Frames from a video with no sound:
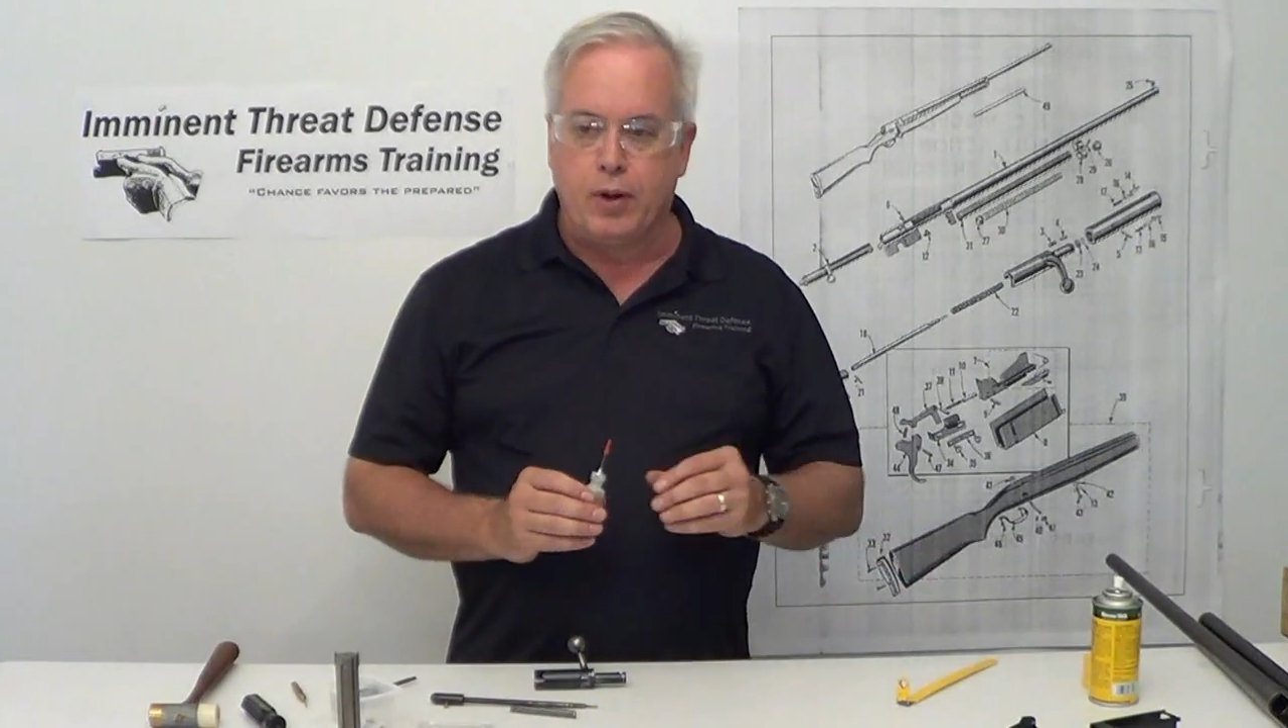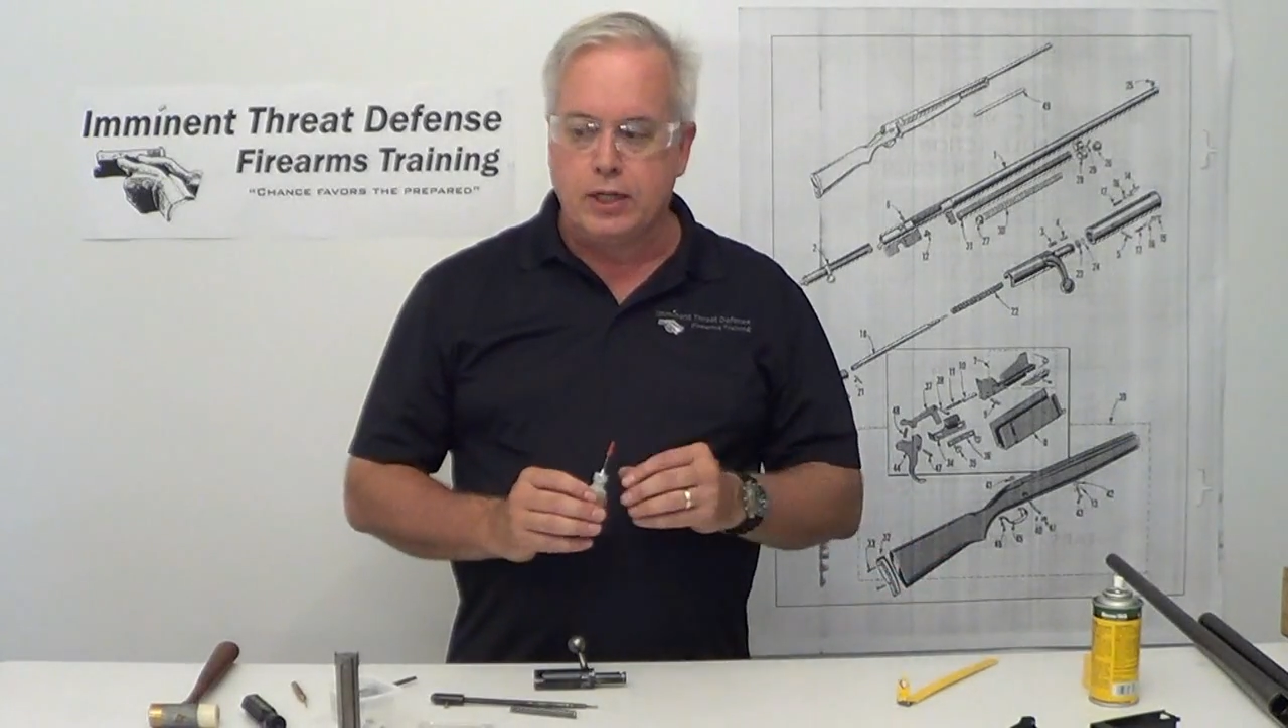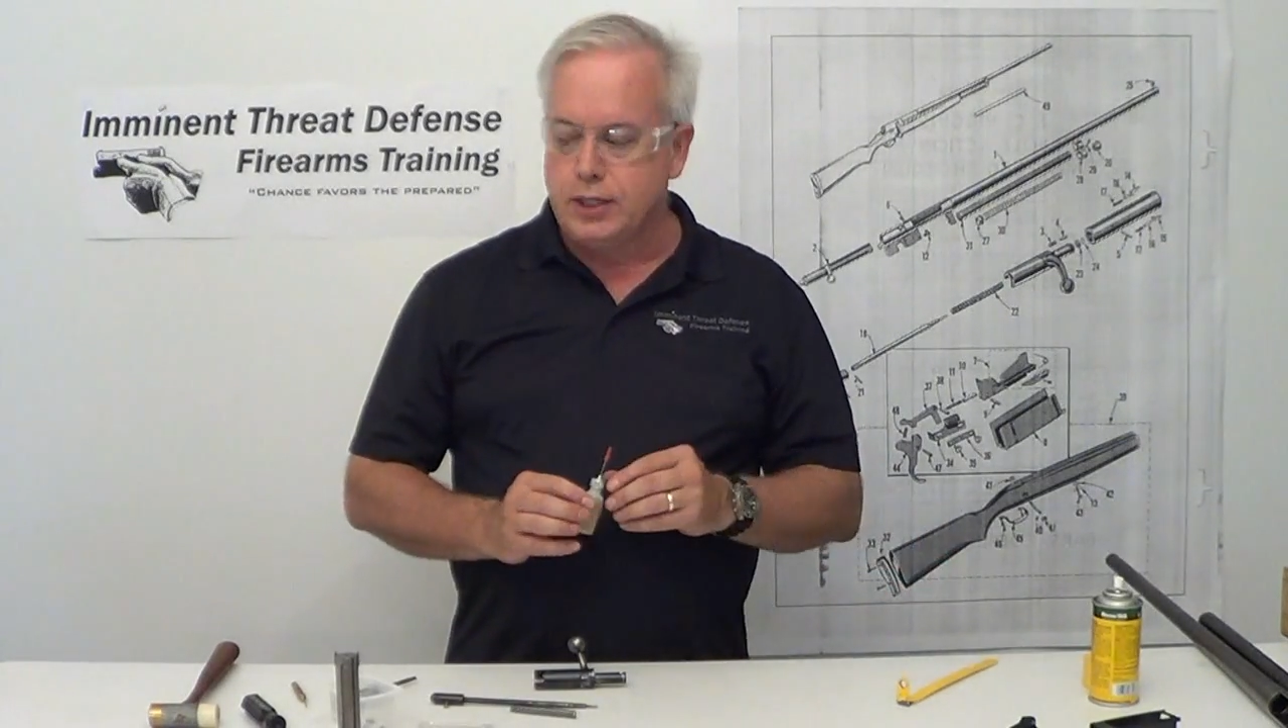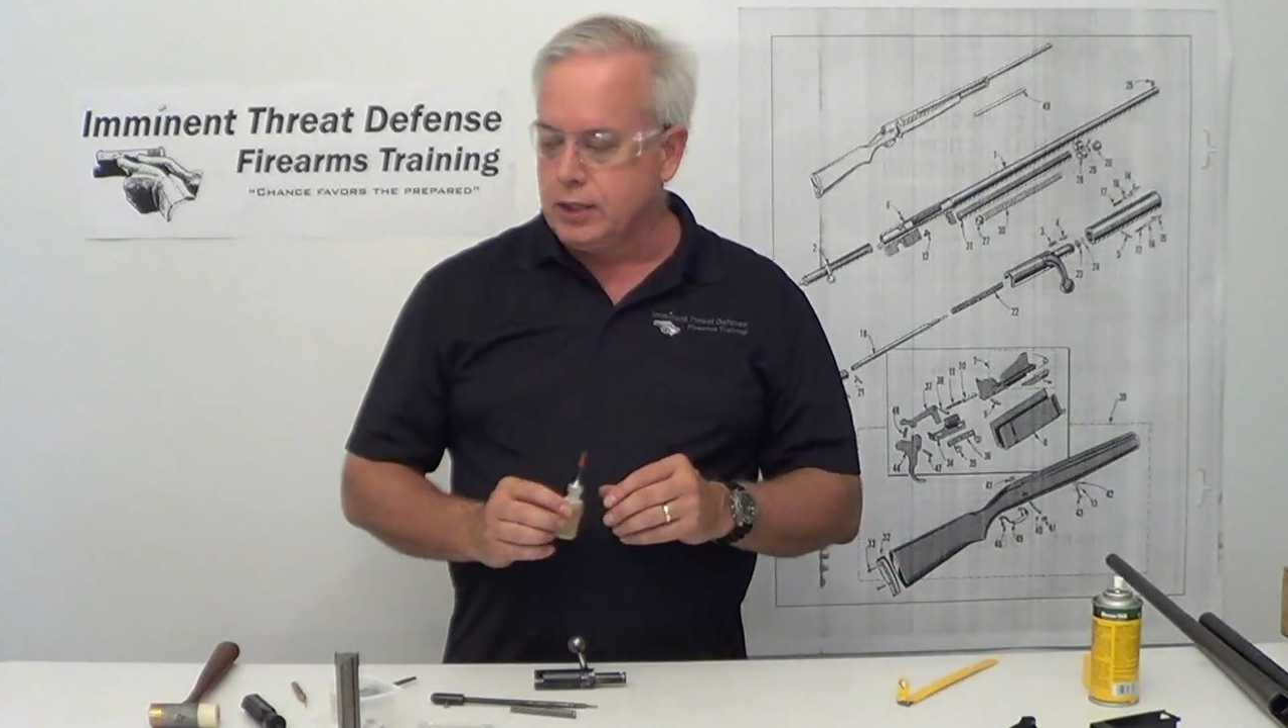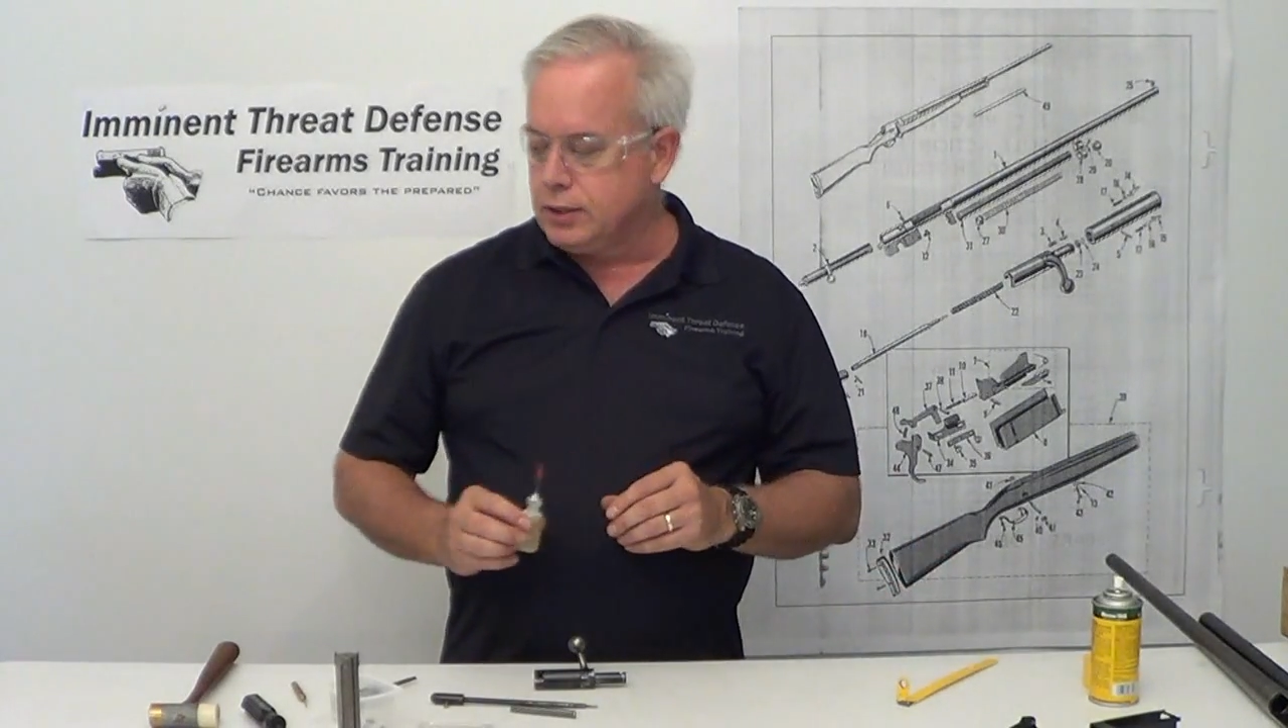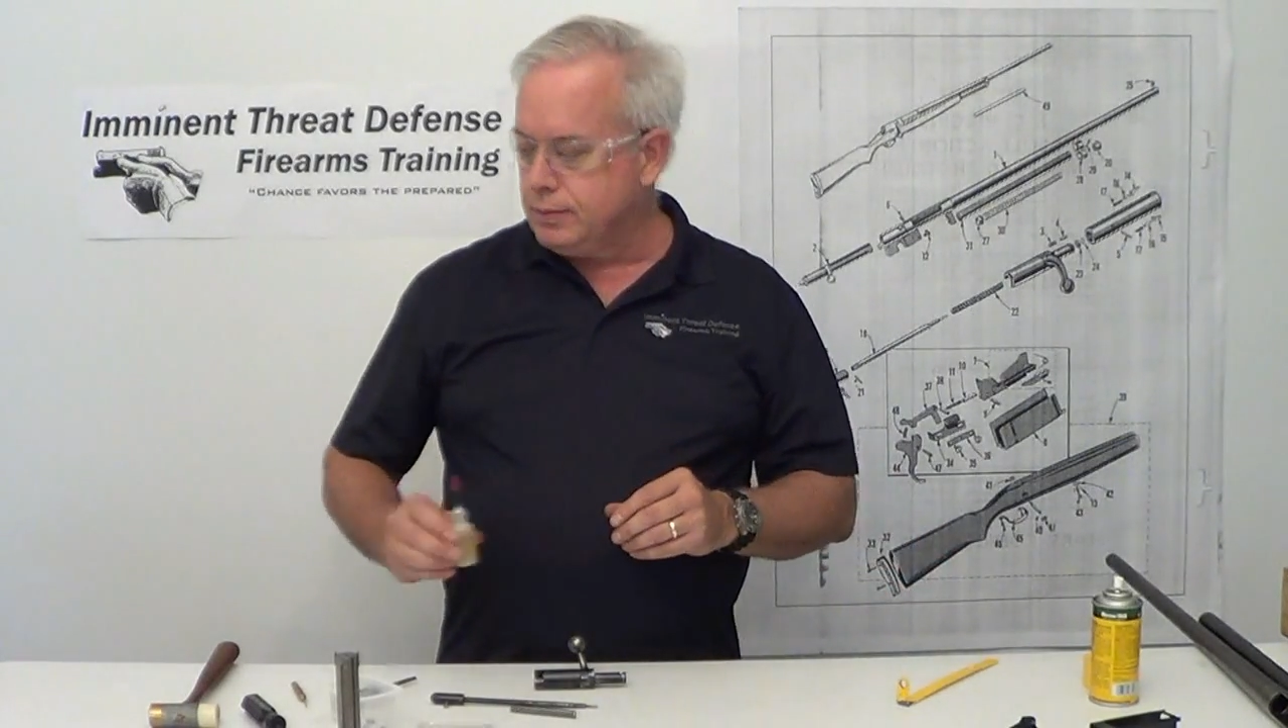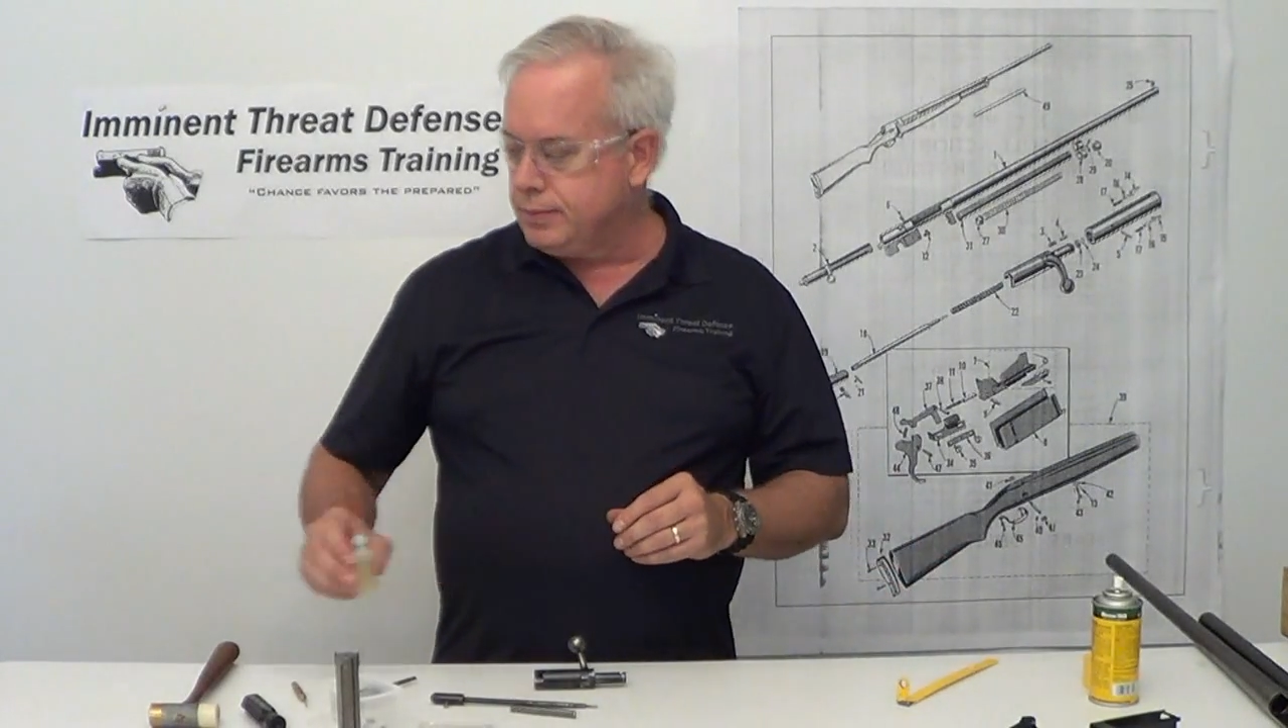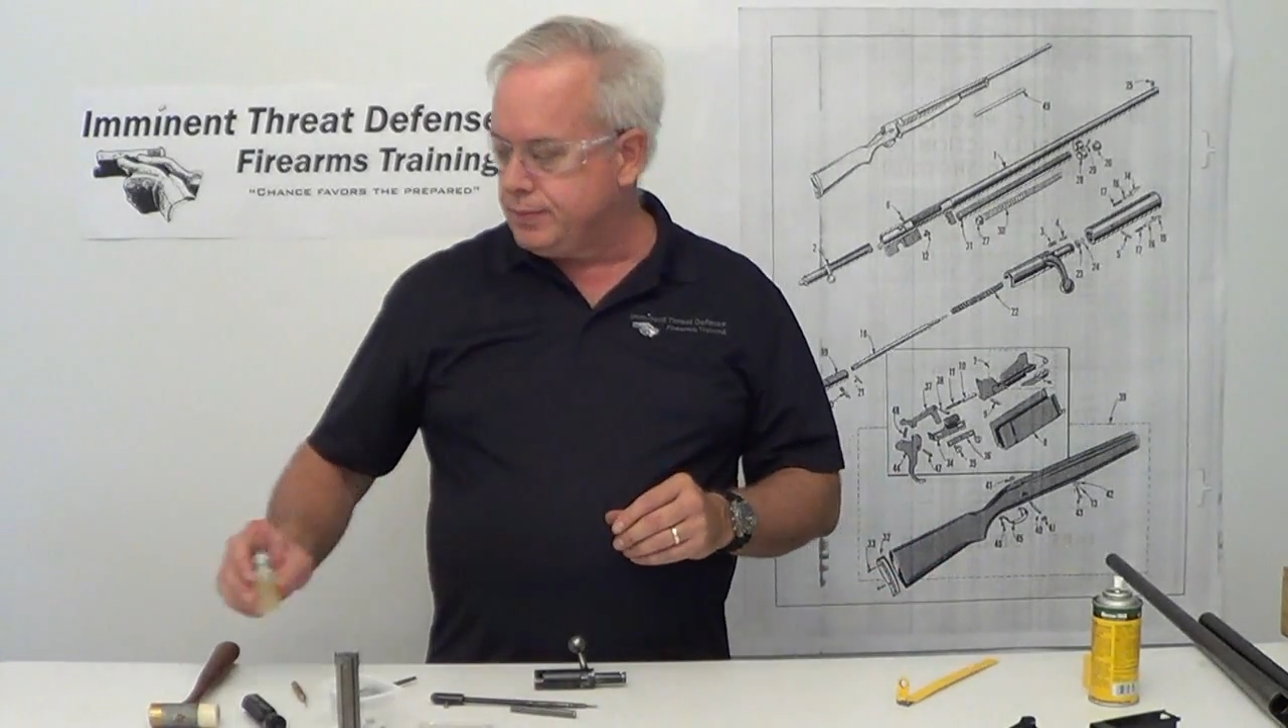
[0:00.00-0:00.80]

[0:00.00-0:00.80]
process.